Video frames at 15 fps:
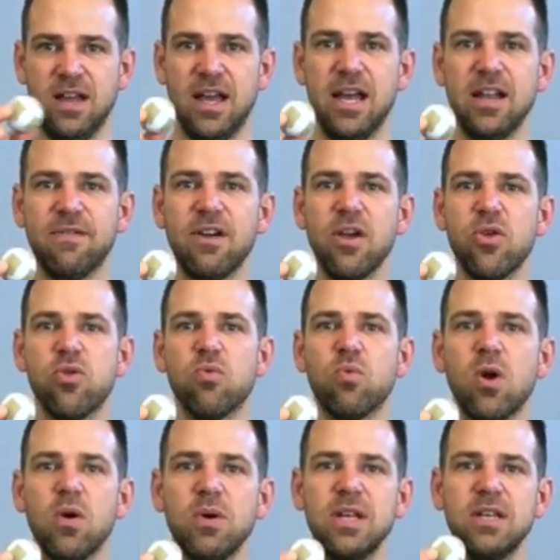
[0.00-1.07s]
And if I
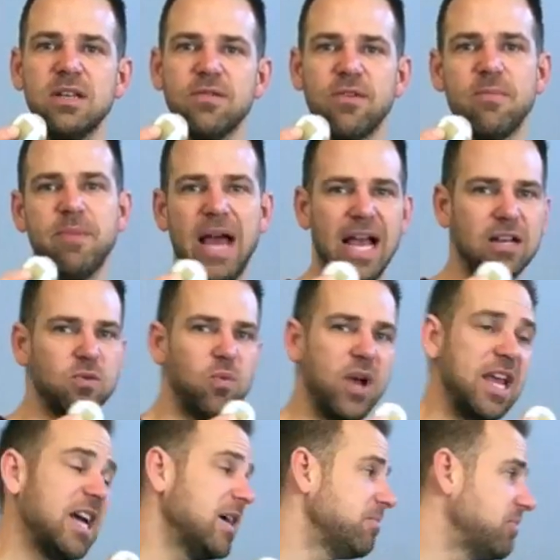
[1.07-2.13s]
throw it, if I backed
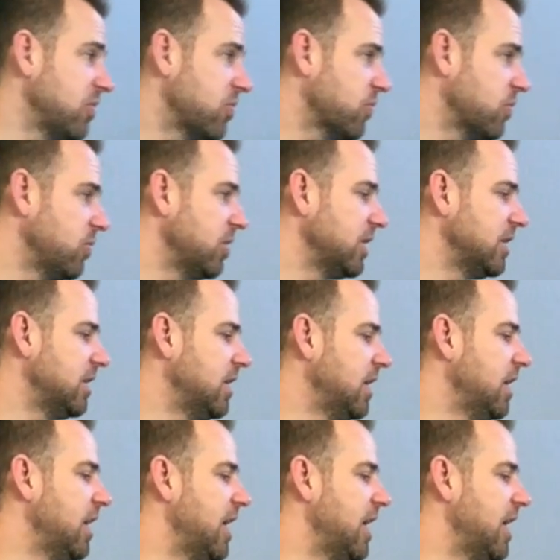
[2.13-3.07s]
way up and threw it,